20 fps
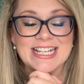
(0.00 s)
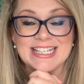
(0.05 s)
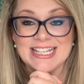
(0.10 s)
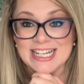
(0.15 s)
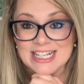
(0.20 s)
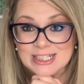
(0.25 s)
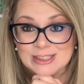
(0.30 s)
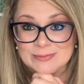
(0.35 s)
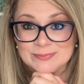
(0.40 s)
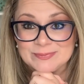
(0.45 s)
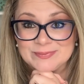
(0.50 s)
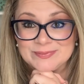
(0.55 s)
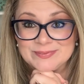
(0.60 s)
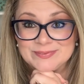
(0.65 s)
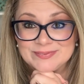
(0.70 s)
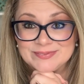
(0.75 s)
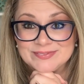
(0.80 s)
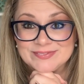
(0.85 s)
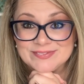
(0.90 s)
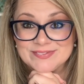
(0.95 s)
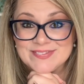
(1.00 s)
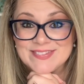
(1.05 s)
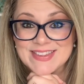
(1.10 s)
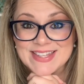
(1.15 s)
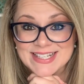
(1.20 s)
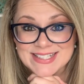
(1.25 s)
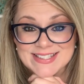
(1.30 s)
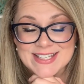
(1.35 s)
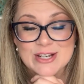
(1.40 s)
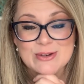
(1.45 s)
yeah,
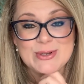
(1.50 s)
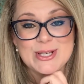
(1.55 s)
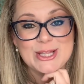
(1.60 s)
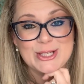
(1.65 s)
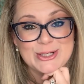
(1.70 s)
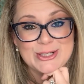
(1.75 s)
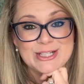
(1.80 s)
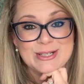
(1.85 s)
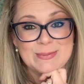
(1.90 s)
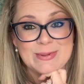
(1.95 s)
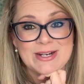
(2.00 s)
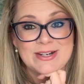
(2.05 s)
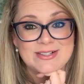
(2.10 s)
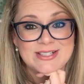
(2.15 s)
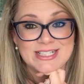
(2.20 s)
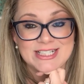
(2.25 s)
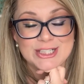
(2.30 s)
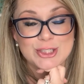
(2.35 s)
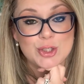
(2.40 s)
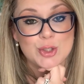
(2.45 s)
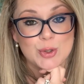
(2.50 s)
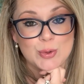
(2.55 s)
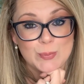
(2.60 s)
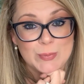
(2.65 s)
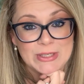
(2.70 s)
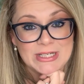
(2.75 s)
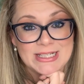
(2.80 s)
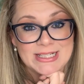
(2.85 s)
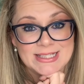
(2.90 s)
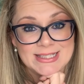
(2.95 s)
that's how we learned about Dutch
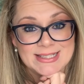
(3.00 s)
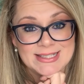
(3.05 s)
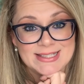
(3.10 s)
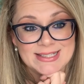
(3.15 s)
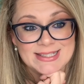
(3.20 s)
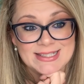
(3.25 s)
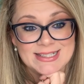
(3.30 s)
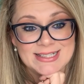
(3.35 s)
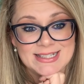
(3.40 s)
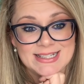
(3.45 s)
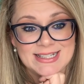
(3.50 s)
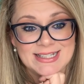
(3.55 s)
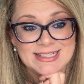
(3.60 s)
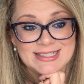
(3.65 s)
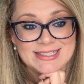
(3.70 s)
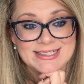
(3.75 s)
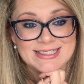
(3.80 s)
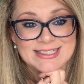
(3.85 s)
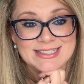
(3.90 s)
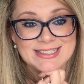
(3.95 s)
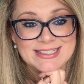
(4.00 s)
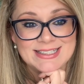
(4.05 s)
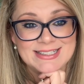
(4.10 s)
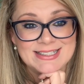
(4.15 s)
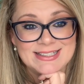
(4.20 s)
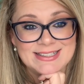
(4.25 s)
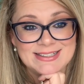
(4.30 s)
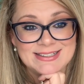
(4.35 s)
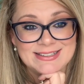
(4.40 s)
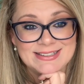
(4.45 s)
openness and
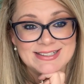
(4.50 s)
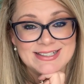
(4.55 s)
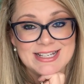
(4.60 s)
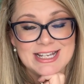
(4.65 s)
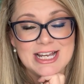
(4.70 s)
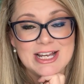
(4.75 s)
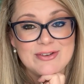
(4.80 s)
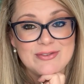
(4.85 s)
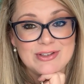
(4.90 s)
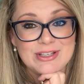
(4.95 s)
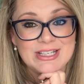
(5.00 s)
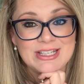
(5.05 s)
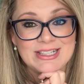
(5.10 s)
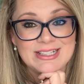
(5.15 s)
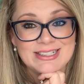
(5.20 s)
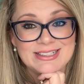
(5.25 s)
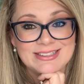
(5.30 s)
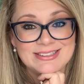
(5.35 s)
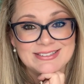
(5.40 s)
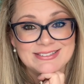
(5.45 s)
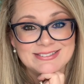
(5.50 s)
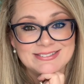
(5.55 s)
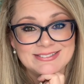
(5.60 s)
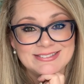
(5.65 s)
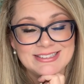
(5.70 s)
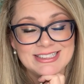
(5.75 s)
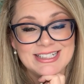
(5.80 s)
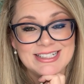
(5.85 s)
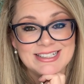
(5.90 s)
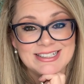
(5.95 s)
having
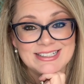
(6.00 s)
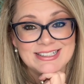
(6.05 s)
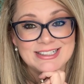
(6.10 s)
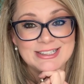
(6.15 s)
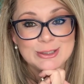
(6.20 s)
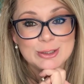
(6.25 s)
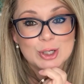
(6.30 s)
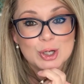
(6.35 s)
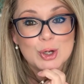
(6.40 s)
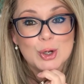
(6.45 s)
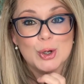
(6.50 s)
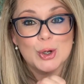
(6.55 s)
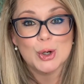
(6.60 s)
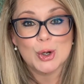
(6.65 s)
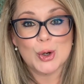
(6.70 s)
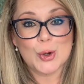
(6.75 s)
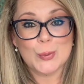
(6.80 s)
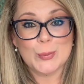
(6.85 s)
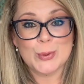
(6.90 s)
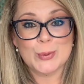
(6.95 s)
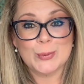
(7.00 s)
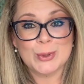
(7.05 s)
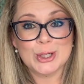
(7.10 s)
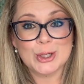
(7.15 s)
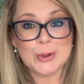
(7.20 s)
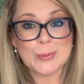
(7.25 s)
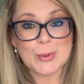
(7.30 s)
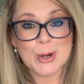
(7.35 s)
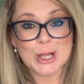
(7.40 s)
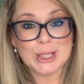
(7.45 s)
open
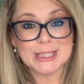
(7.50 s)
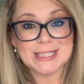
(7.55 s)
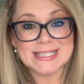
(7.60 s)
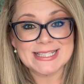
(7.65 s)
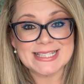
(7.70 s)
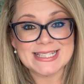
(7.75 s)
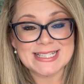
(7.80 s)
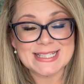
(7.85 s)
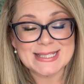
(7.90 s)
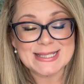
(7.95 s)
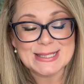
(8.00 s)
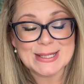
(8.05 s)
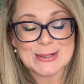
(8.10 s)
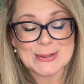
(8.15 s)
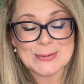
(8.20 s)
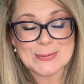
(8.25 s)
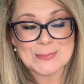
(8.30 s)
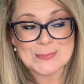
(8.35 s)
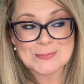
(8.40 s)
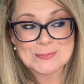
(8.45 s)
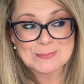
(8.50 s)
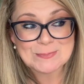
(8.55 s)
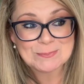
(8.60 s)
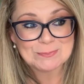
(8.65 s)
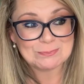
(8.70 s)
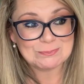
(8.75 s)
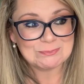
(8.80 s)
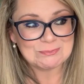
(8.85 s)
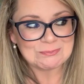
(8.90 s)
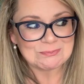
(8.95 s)
window policy. So
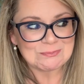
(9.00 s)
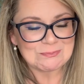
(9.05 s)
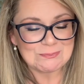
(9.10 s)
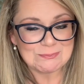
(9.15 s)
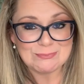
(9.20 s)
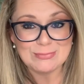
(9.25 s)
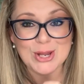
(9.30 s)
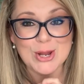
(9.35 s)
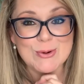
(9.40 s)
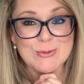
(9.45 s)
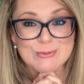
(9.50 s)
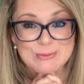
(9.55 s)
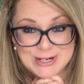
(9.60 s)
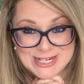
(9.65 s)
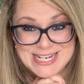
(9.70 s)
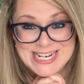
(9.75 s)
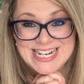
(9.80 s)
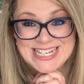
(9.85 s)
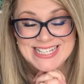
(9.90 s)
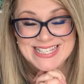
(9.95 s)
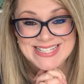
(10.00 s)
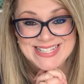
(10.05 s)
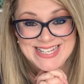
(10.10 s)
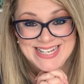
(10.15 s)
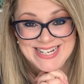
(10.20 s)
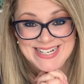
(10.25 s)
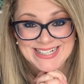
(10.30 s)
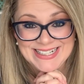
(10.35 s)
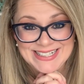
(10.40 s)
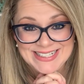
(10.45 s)
what do you guys
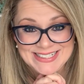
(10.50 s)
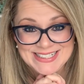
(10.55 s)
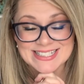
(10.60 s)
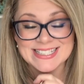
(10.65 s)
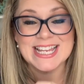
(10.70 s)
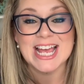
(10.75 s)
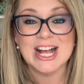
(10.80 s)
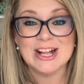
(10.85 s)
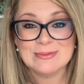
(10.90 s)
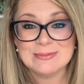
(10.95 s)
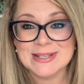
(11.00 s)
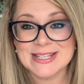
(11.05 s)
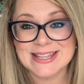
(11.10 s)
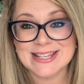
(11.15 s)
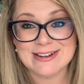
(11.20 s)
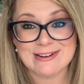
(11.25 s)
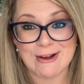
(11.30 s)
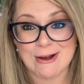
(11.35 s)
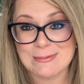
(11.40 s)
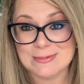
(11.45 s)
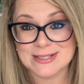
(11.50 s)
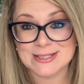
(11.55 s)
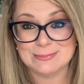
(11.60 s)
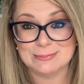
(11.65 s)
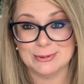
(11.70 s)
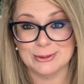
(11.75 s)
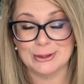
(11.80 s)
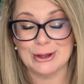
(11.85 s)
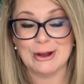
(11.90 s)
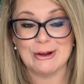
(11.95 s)
think? Tell me in the comments
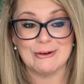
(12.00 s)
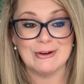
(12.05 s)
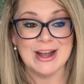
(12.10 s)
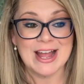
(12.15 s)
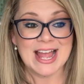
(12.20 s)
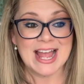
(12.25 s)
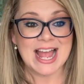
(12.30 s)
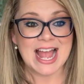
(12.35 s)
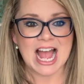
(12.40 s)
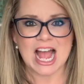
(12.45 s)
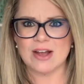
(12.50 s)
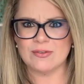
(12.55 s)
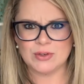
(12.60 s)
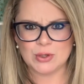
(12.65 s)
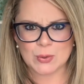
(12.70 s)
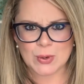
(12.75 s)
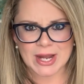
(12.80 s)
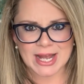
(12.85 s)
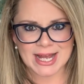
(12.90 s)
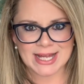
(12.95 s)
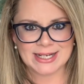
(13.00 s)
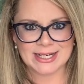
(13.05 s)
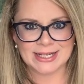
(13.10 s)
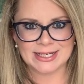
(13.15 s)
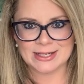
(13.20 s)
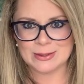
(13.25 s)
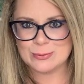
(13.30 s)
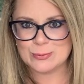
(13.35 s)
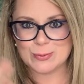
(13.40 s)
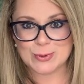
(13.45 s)
below. Have you had
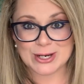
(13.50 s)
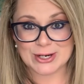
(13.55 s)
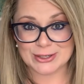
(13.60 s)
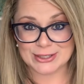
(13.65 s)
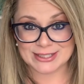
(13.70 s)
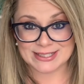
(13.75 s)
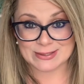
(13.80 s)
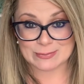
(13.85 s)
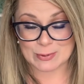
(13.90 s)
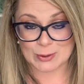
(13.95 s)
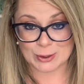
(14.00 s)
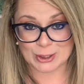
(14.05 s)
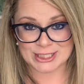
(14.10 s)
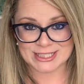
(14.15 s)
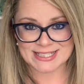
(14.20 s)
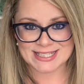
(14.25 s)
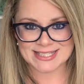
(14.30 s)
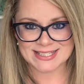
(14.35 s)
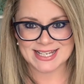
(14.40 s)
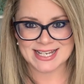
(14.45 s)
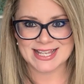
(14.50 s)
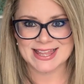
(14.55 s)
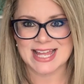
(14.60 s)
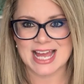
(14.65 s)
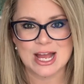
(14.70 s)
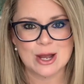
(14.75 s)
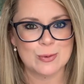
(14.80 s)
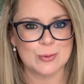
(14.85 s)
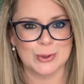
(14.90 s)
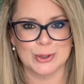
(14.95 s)
any weird experiences like
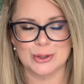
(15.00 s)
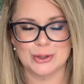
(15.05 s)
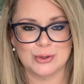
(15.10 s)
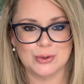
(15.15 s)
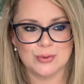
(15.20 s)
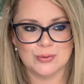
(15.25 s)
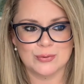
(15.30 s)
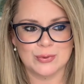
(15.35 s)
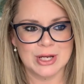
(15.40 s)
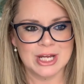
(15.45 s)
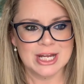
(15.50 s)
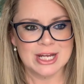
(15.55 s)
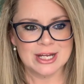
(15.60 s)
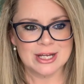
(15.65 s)
that, where you've